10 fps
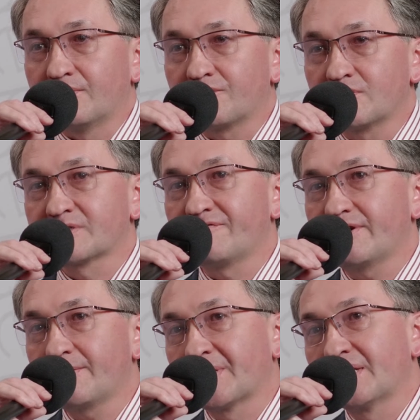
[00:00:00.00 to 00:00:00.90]
from the
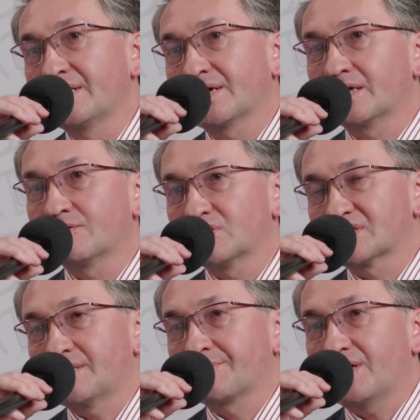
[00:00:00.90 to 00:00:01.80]
very beginning, it was
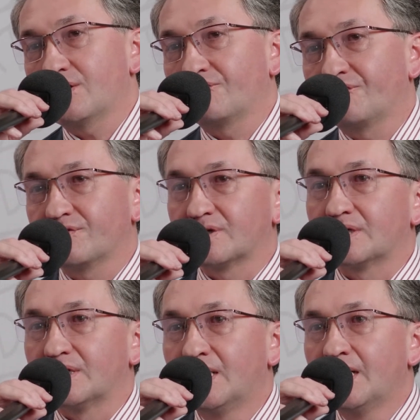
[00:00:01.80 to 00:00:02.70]
some kind of
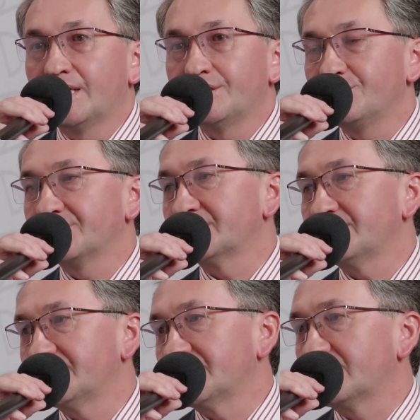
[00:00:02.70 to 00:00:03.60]
new
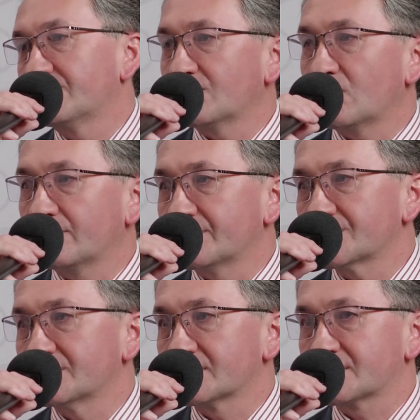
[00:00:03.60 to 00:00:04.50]
activity for our
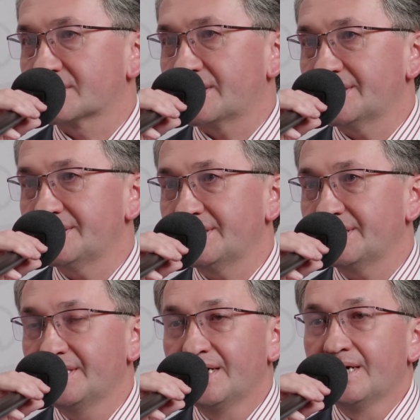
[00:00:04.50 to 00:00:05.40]
national
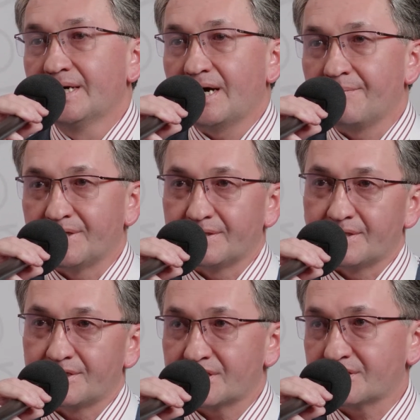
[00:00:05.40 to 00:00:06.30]
society. I mean,
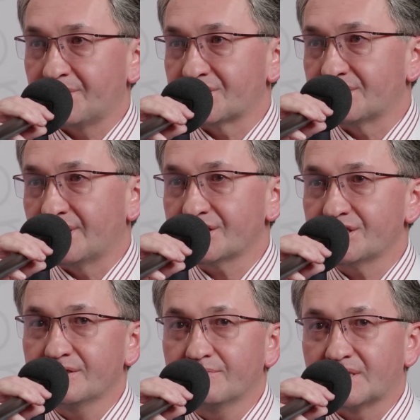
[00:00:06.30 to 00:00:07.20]
anticipation
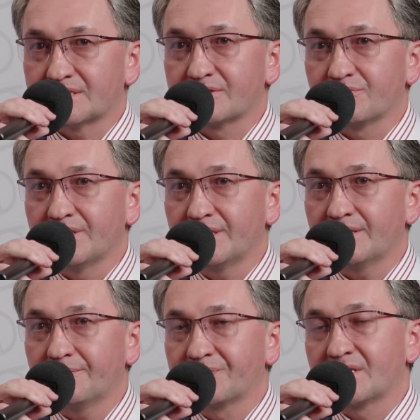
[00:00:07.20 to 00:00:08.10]
action. But
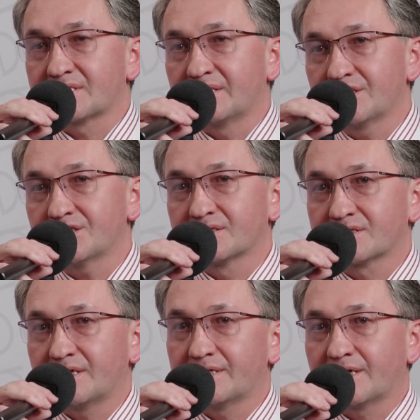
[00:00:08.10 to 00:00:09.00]
we, as a national
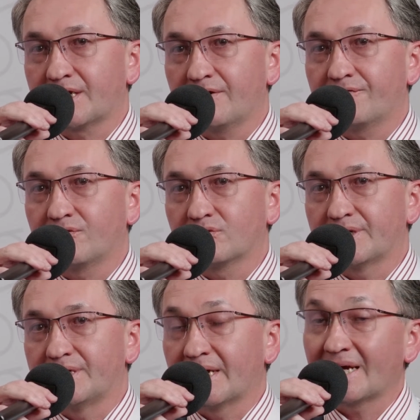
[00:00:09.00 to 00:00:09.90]
society, had
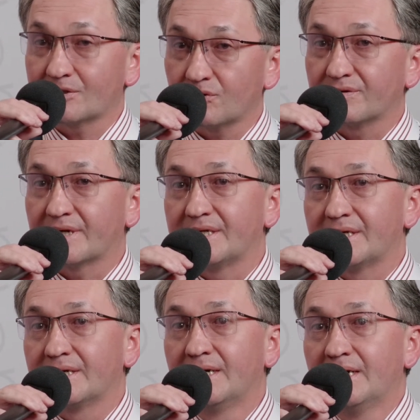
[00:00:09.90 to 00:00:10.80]
already